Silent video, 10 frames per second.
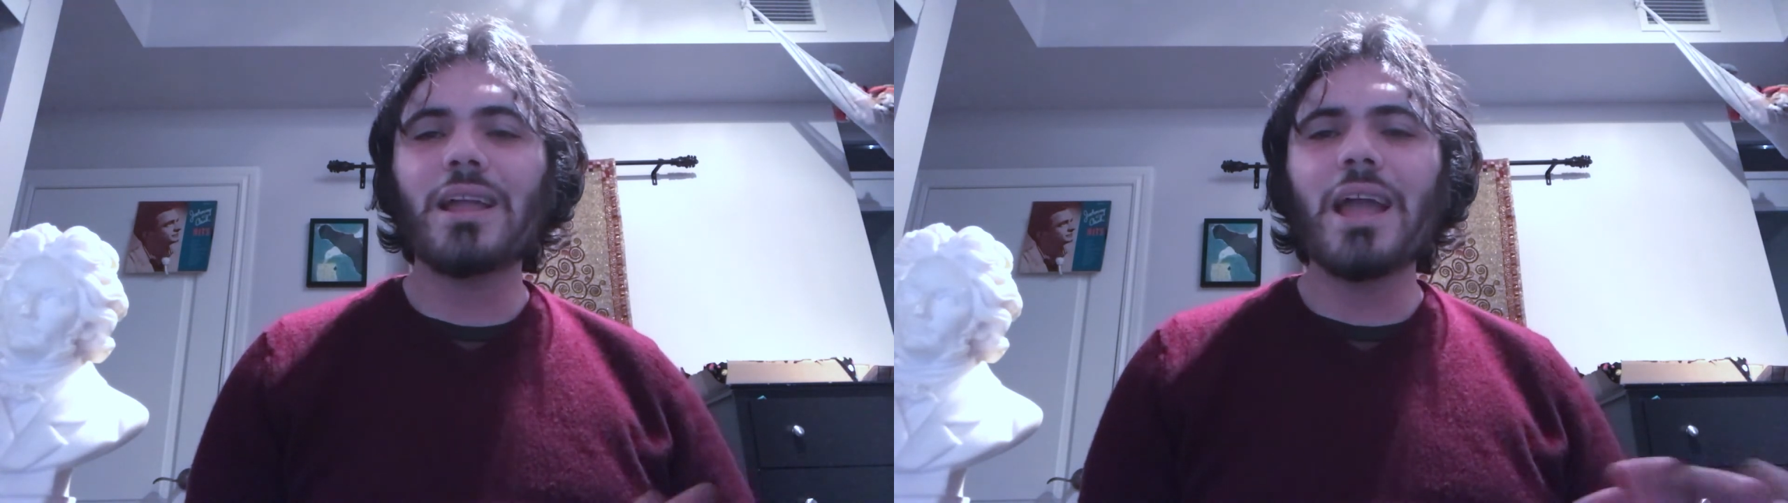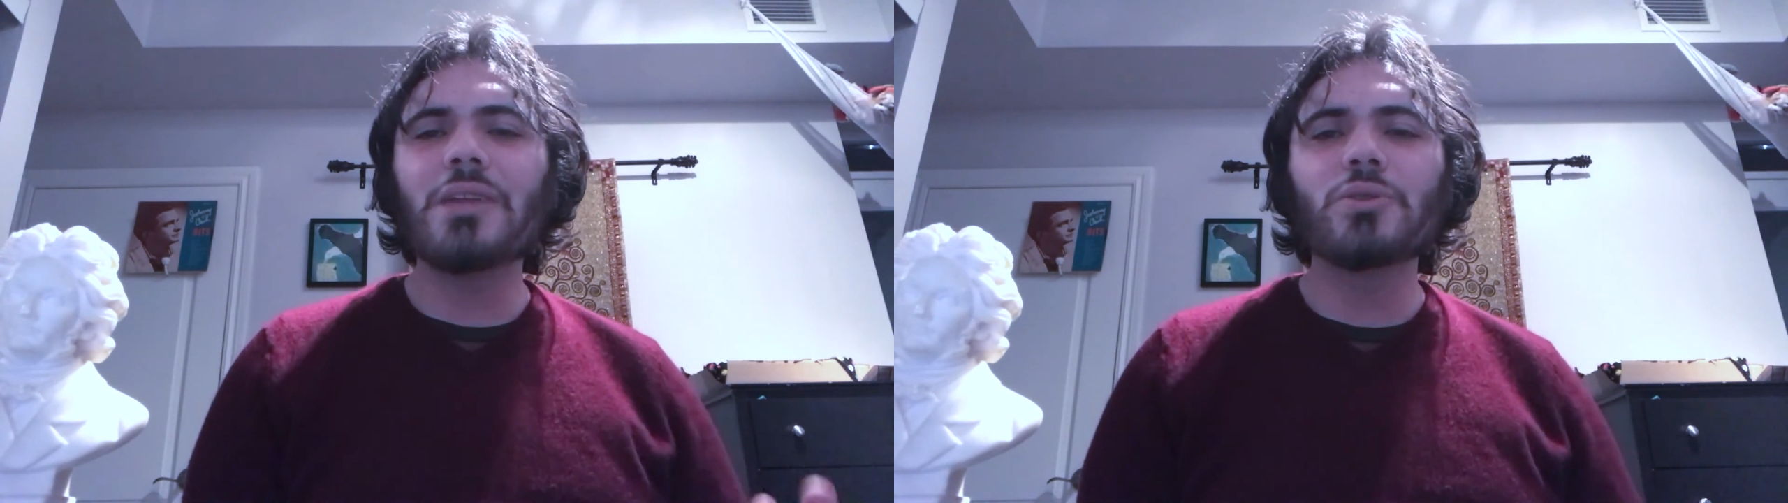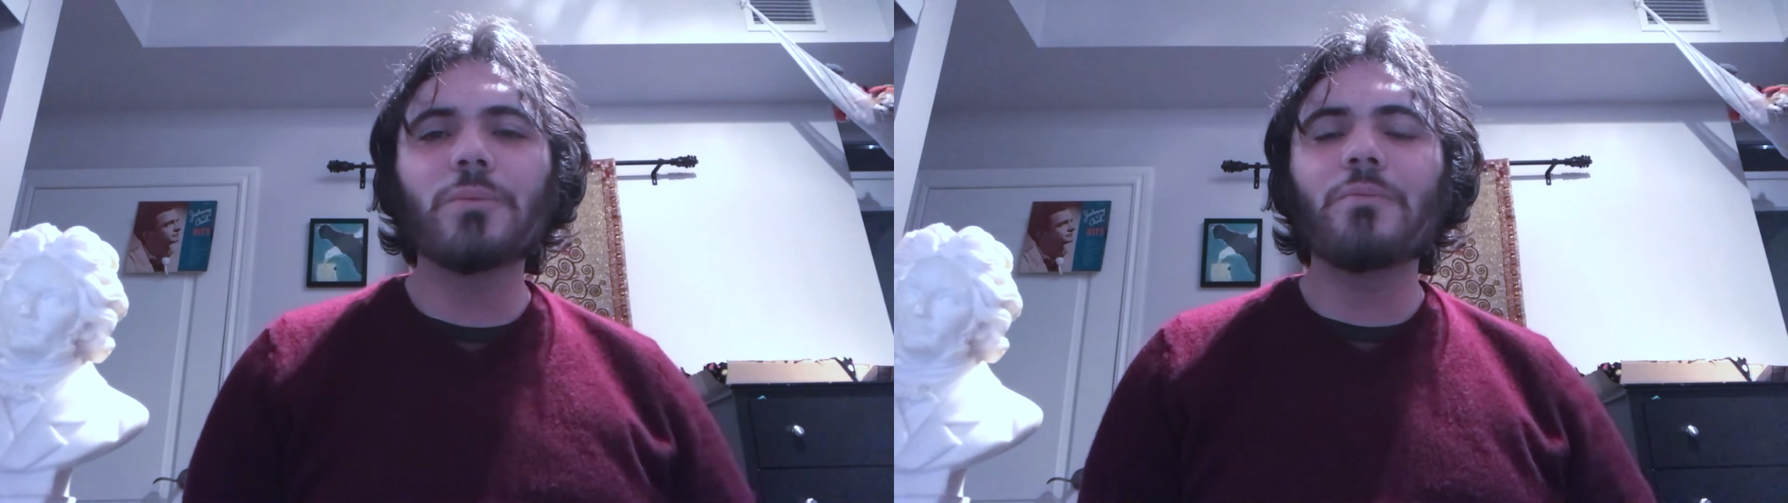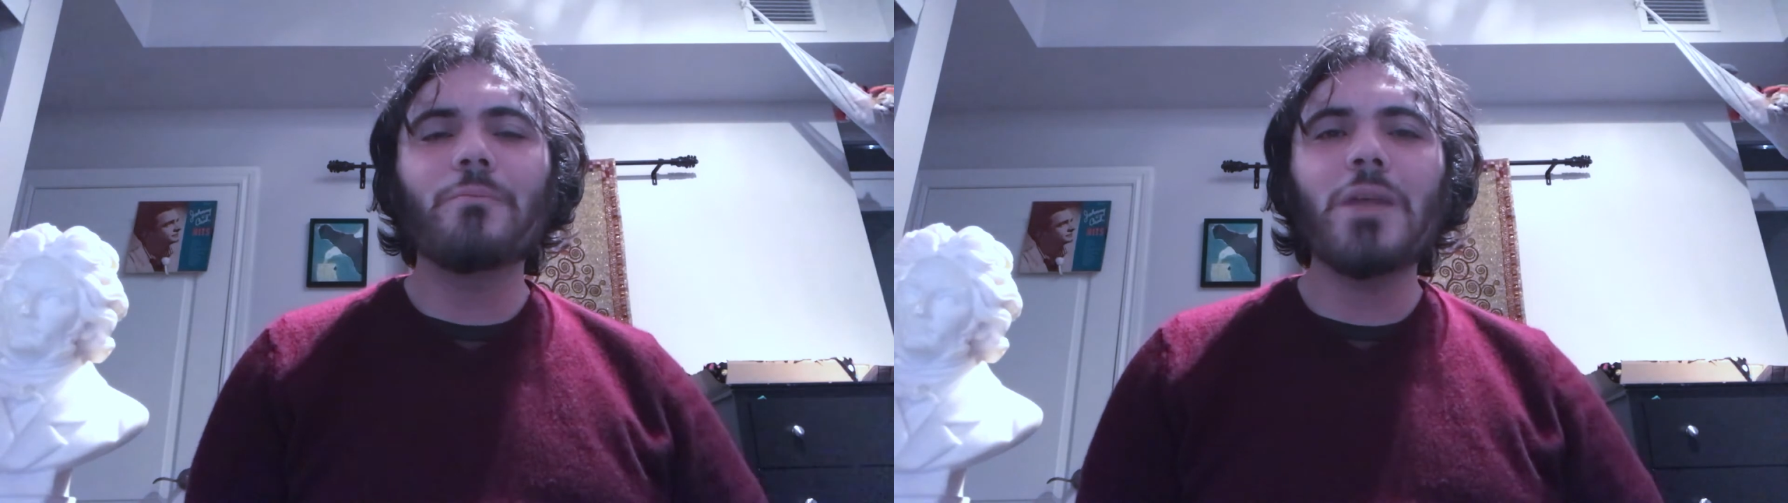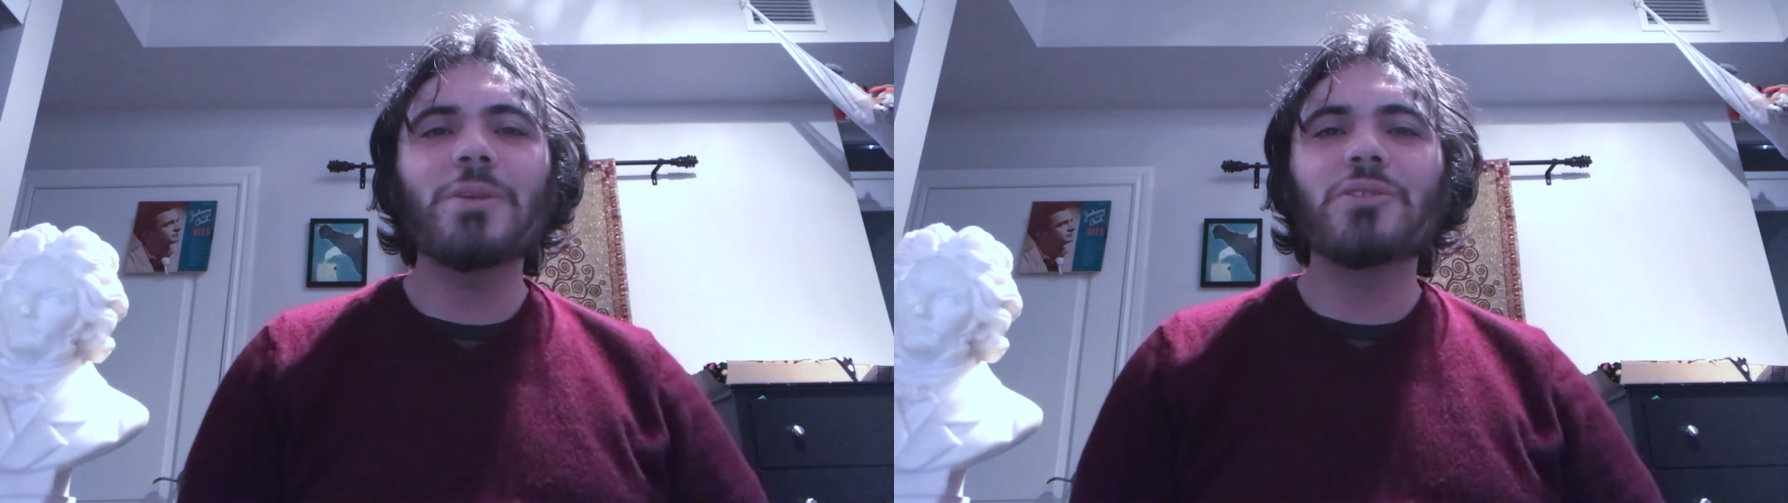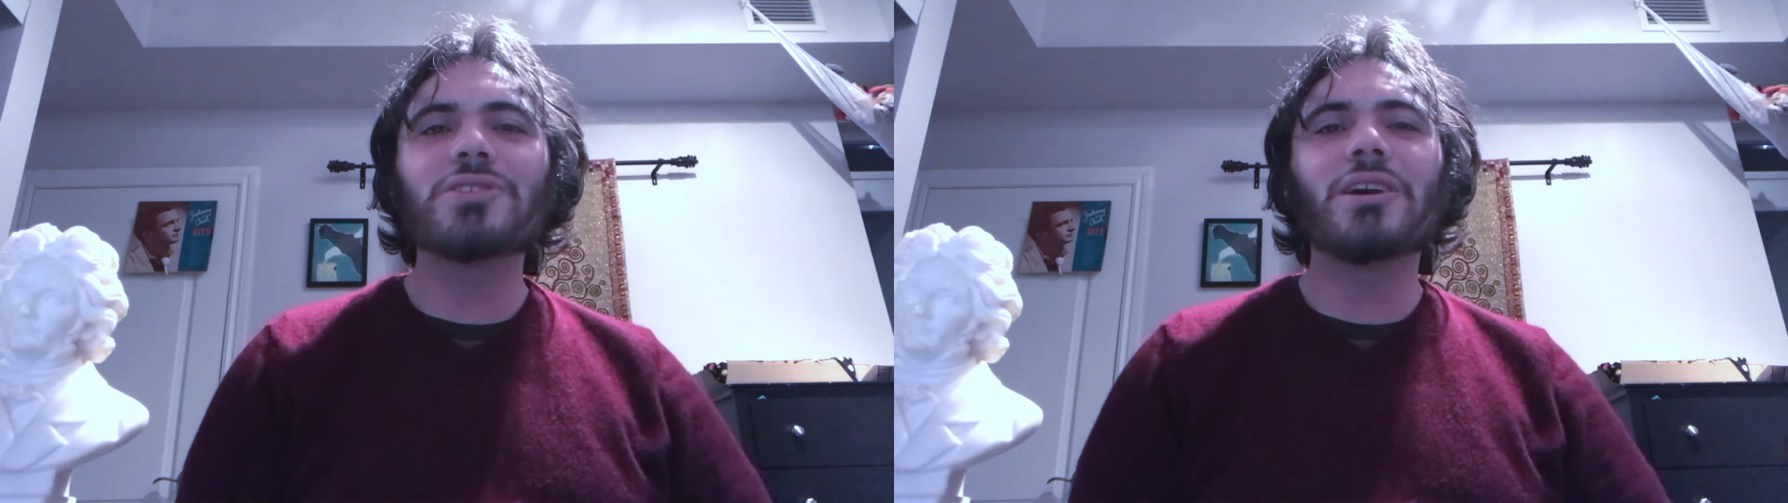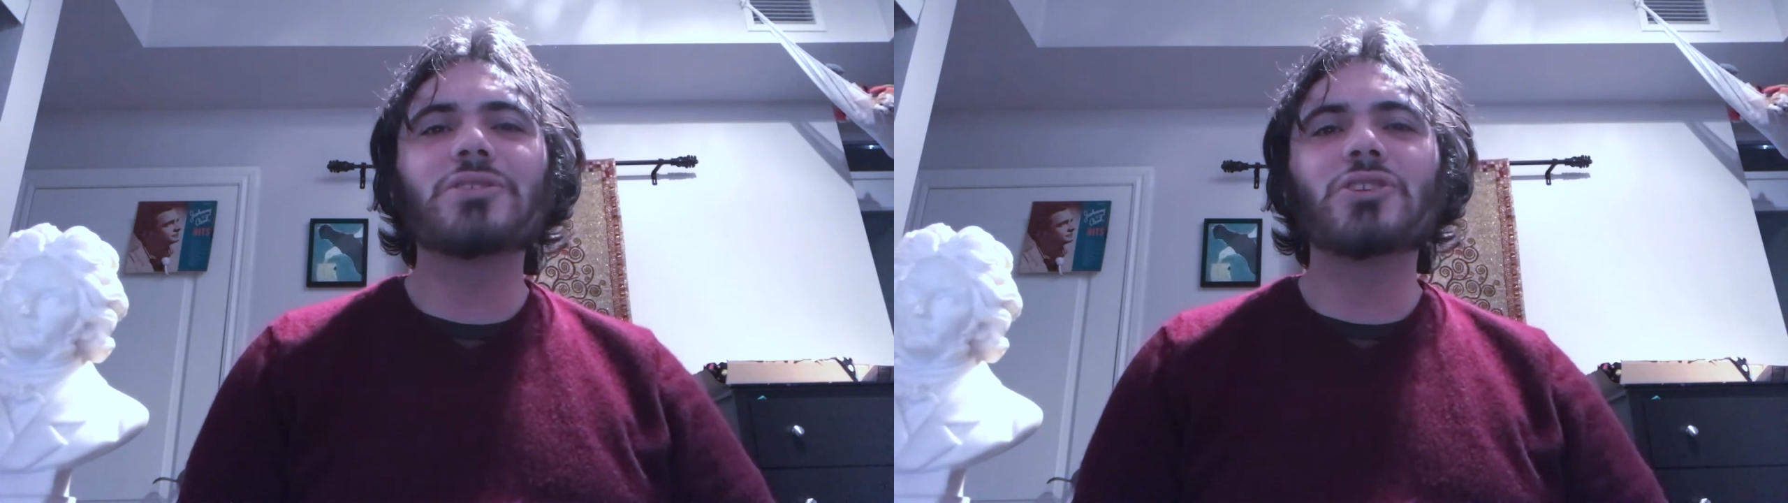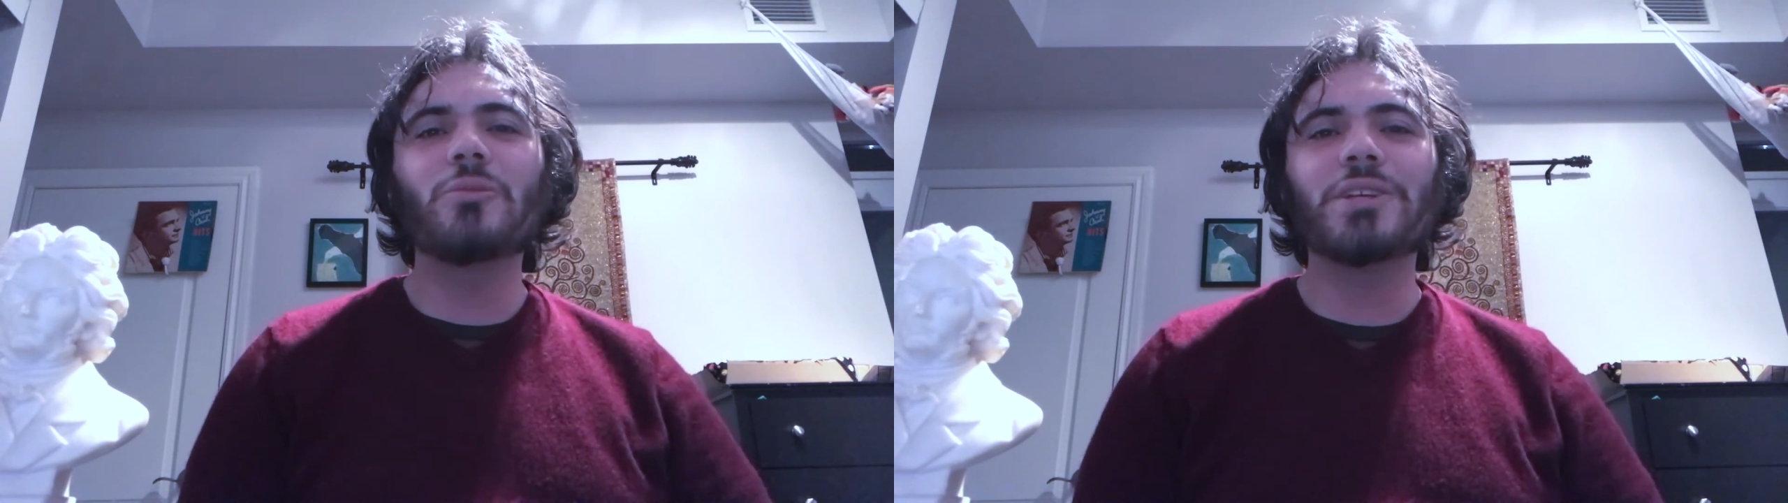and maybe there's
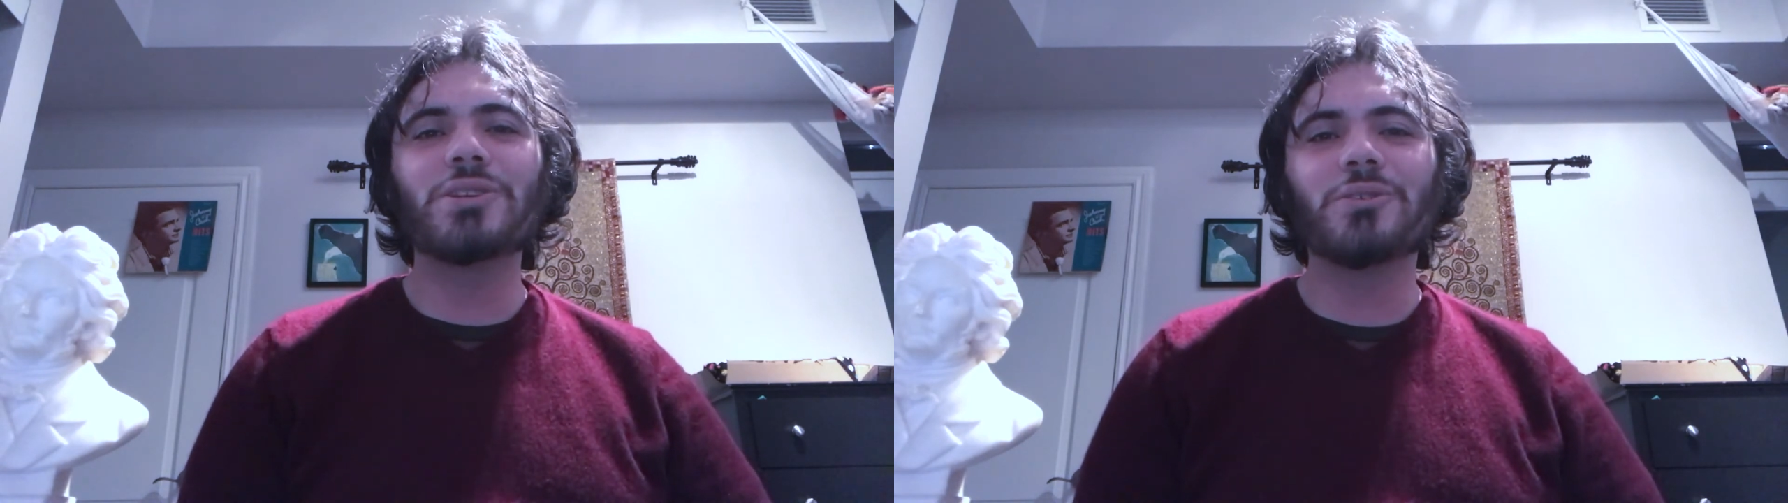not too much